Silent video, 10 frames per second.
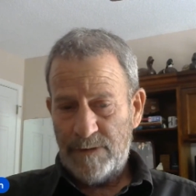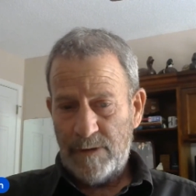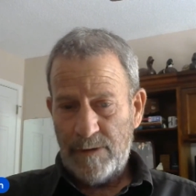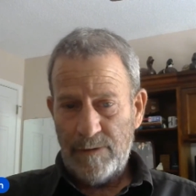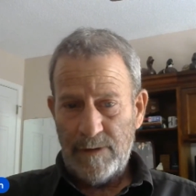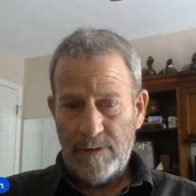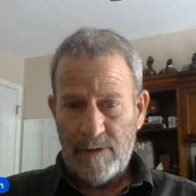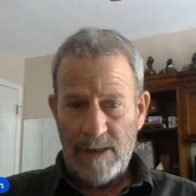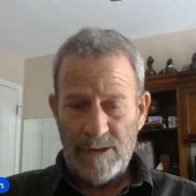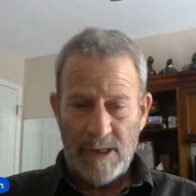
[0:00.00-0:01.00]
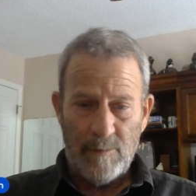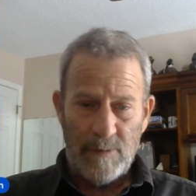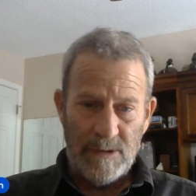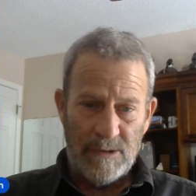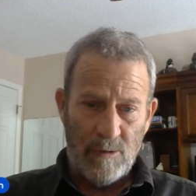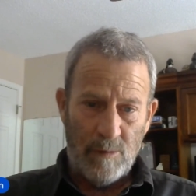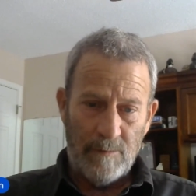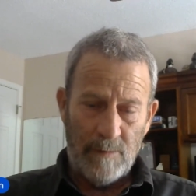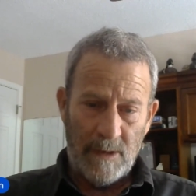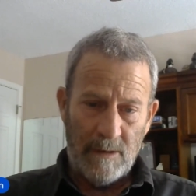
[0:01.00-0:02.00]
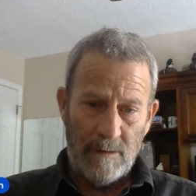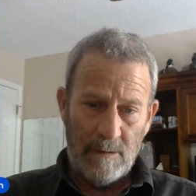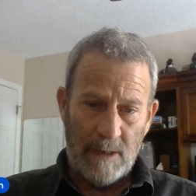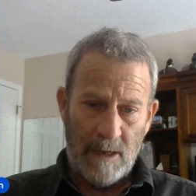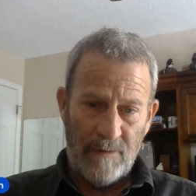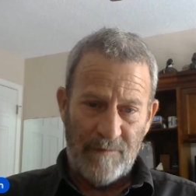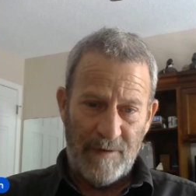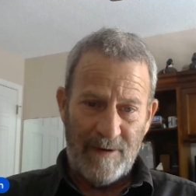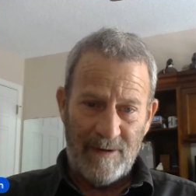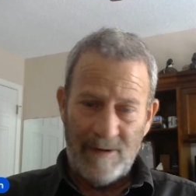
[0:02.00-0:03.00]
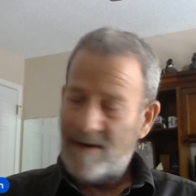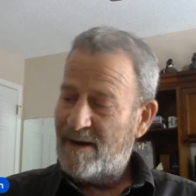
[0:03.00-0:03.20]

including Grand Champion Showman at a county fair.